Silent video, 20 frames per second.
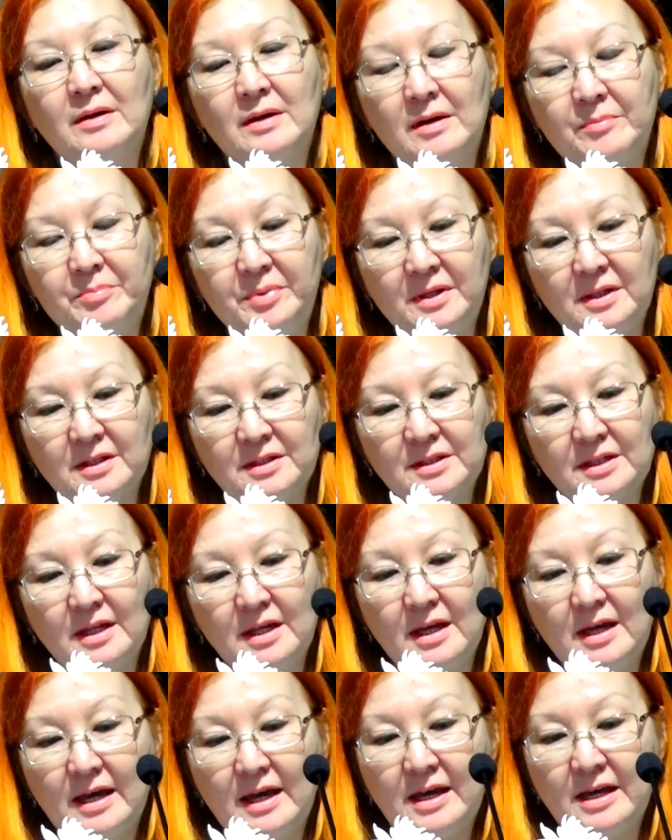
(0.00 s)
appeared,
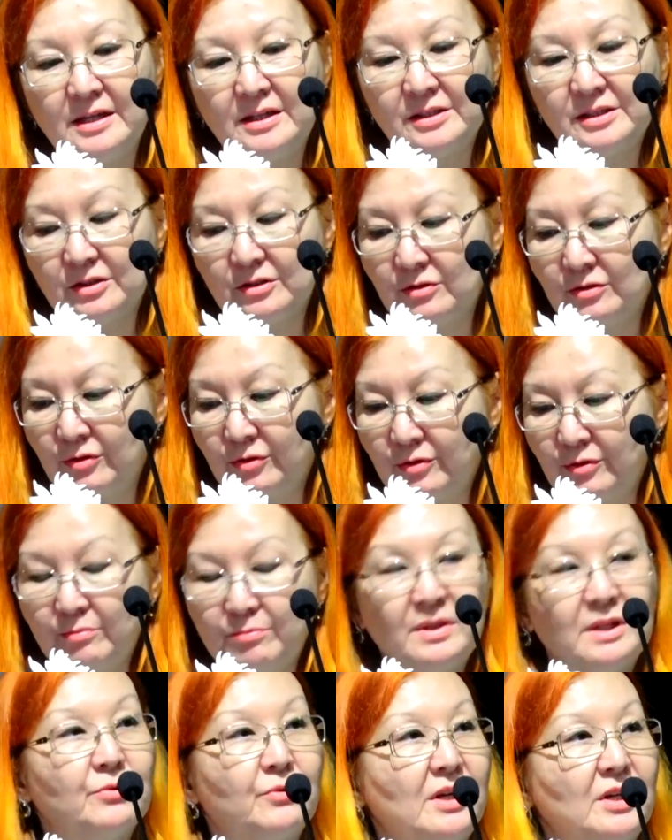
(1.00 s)
and
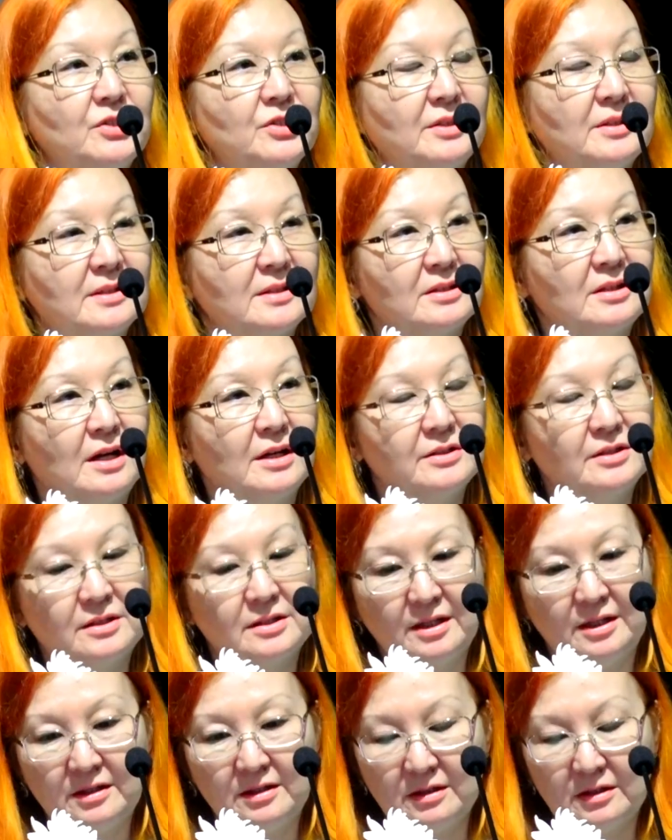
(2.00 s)
migration started
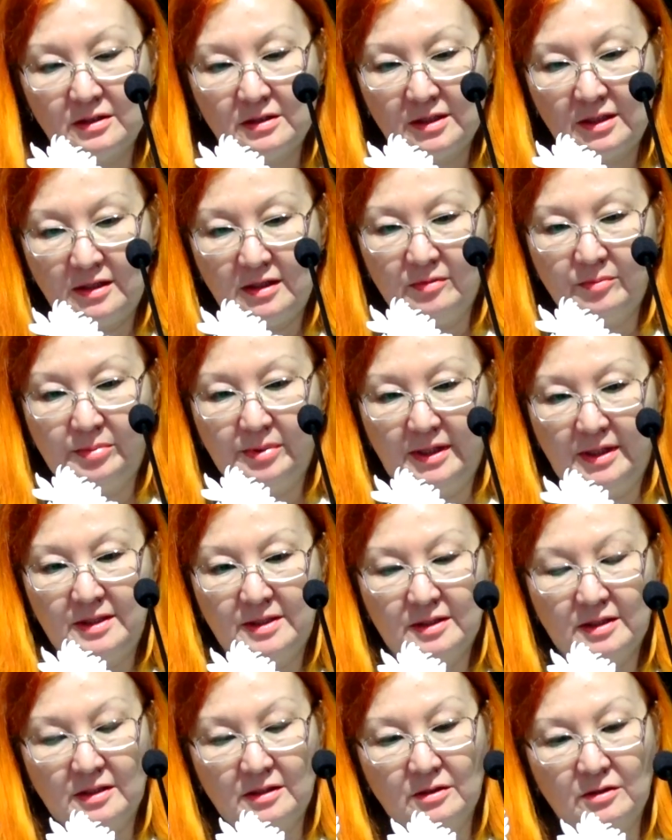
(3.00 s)
taking
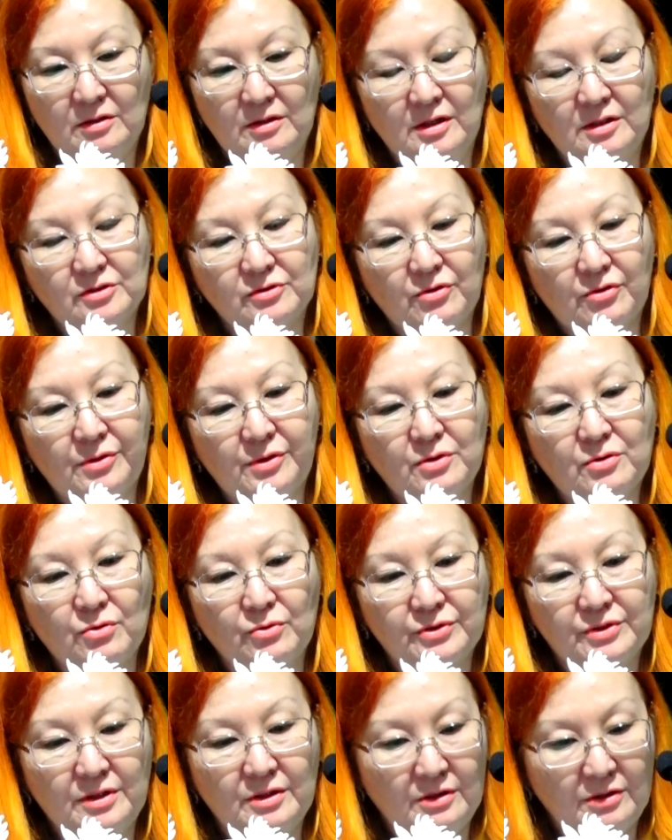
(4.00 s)
place across the
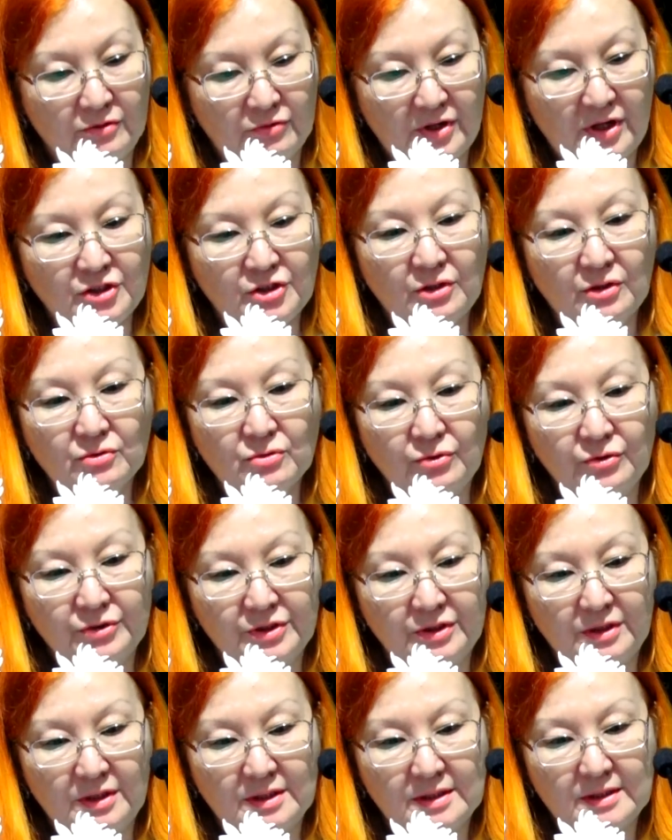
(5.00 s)
Eurasian
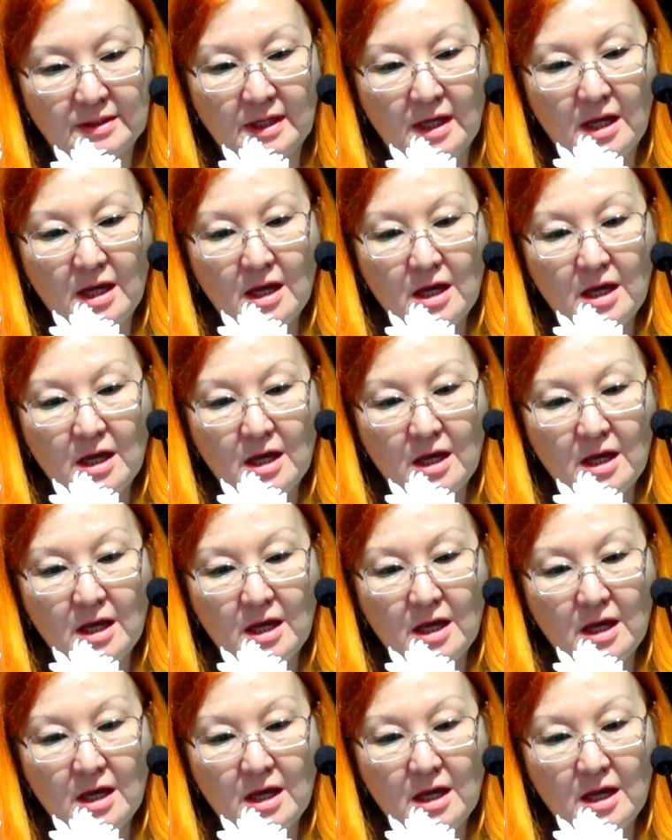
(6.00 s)
continents.